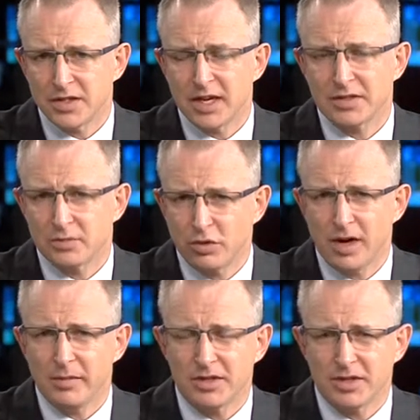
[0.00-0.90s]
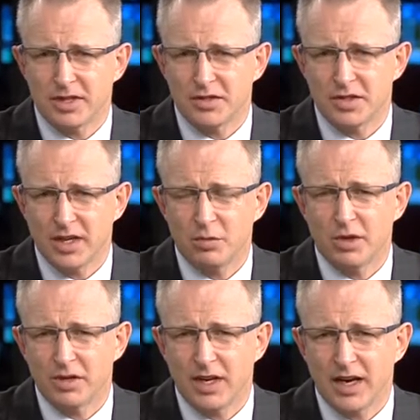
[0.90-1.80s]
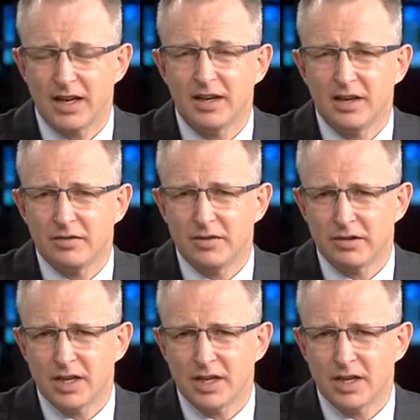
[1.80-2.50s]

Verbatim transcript: as the Prime Minister has said, we're in a very